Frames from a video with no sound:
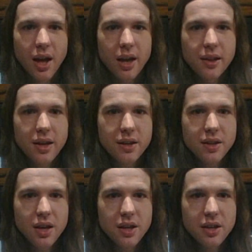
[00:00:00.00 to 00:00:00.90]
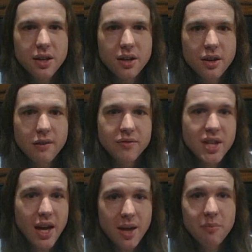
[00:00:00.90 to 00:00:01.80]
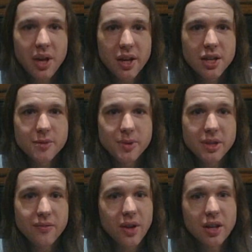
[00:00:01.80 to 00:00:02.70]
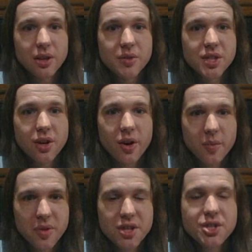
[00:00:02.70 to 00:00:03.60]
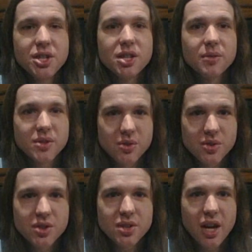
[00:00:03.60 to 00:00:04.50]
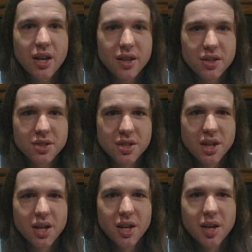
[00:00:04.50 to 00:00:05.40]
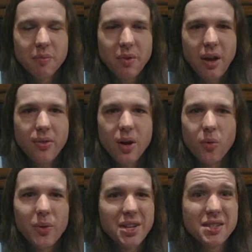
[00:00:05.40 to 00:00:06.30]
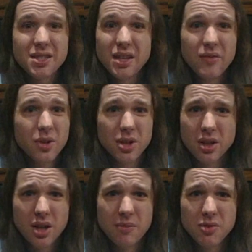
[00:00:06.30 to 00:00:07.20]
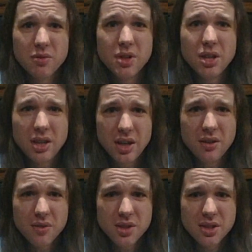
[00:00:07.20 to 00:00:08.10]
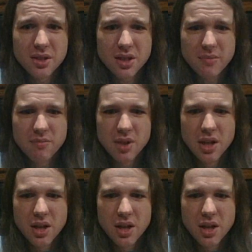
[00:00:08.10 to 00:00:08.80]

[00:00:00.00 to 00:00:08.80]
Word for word: I liked the idea of time management, the fact that it was an RPG that was so stylish, but I thought, when is it ever going to come to a Nintendo system?